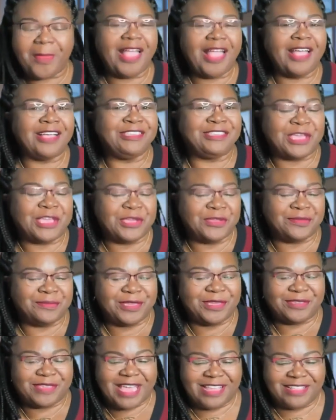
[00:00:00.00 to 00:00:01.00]
Excuse
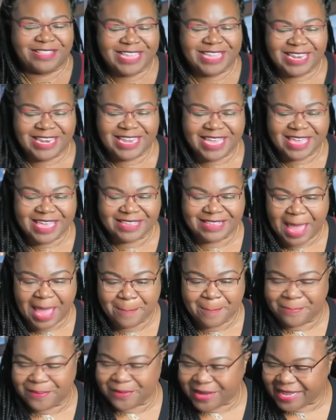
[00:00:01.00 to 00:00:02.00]
me. He said, Nene is
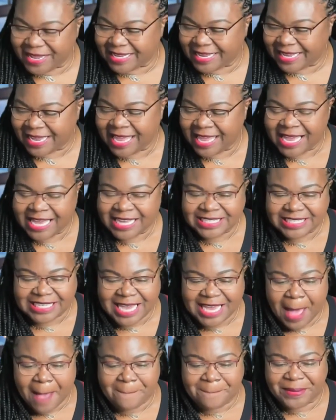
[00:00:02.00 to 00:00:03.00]
a bully.
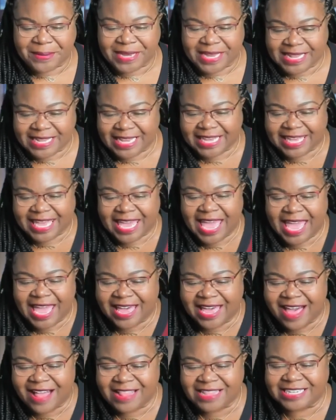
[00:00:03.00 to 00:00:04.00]
She a bully,
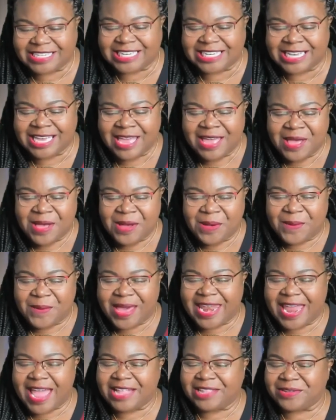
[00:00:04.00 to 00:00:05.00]
King Cullerton?
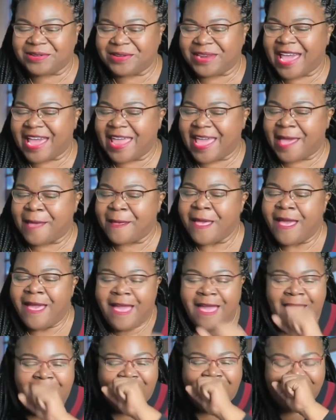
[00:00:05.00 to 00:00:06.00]
Where they do that
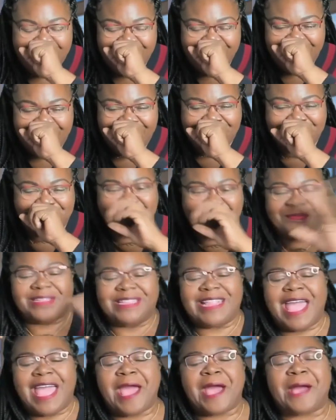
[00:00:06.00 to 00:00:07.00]
at?
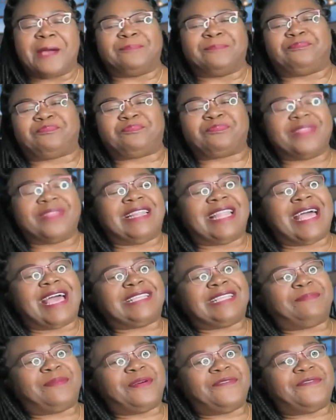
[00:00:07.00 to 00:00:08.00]
Now,
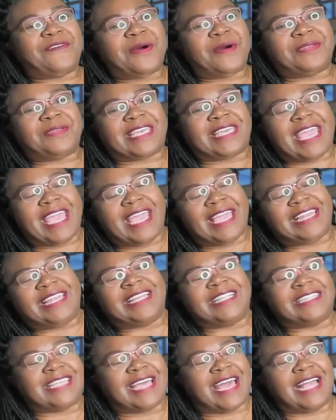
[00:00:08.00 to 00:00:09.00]
let's move on to
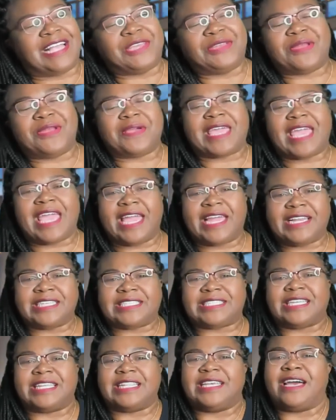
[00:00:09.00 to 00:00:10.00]
Kandi and Ty.
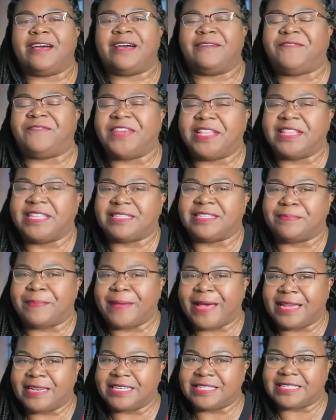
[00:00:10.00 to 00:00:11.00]
Kandi's still in her feelings
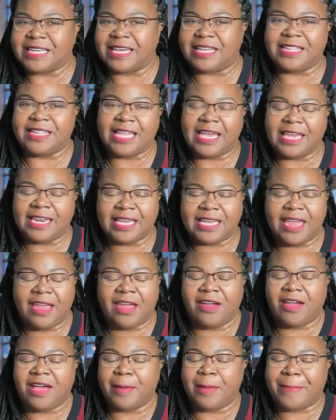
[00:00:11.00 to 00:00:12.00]
about this other lady
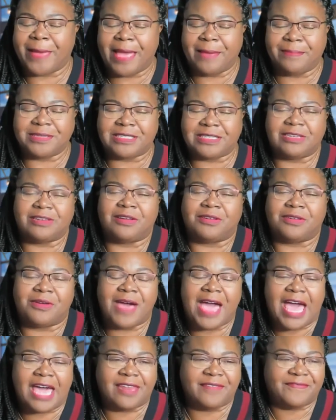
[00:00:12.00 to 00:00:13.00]
carrying her baby. She don't
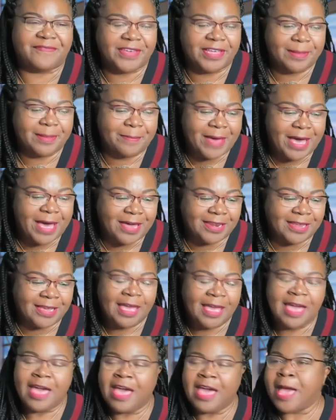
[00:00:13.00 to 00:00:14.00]
know how to feel about it.
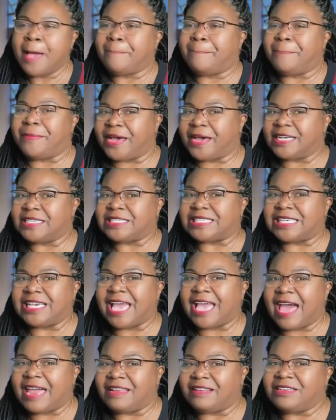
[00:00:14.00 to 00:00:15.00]
But she
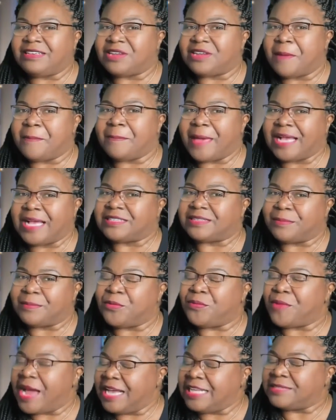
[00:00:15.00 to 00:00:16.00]
got to, make some
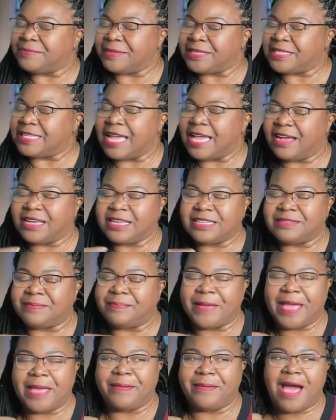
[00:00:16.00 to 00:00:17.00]
arrangements now because the
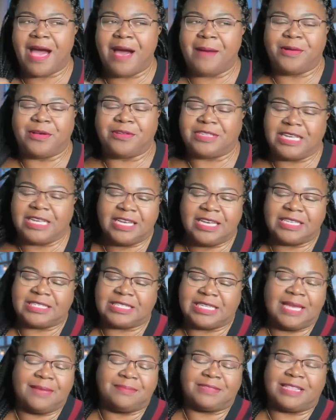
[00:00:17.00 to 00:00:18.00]
baby almost here.
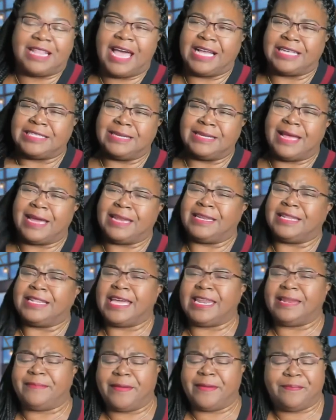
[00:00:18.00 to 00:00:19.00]
Seems like the
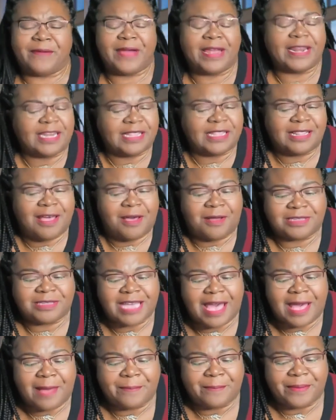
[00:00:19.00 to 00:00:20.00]
lady been pregnant a long
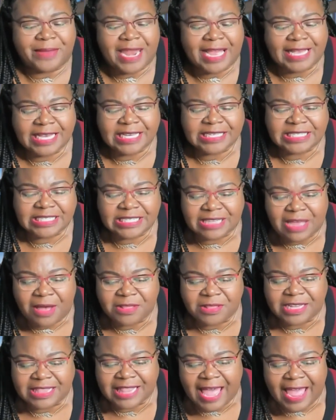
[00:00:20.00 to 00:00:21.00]
time. But I guess she's
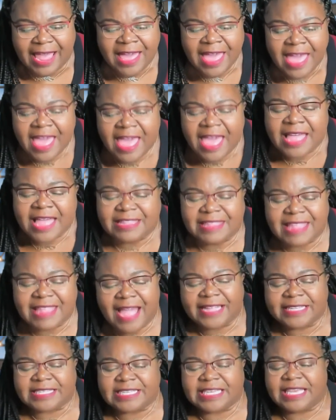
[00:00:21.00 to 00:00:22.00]
only like
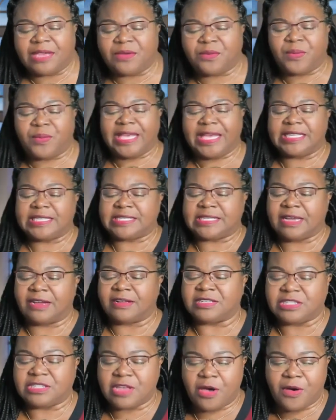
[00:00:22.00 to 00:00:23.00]
19 weeks
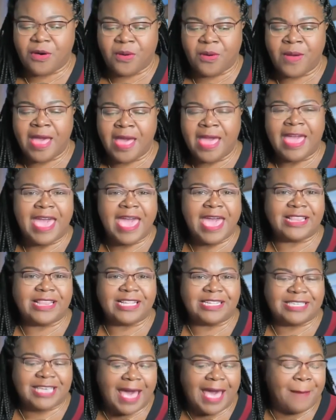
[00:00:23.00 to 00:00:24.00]
or so at
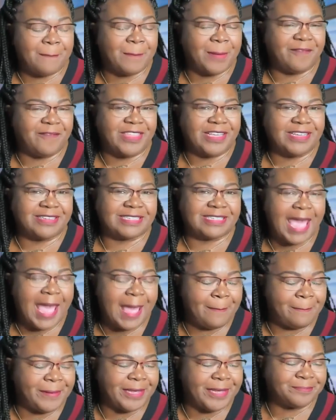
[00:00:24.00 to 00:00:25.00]
the time of this
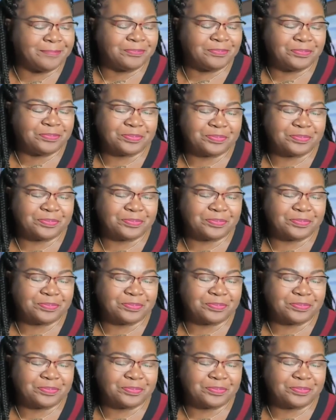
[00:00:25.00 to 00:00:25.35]
taping.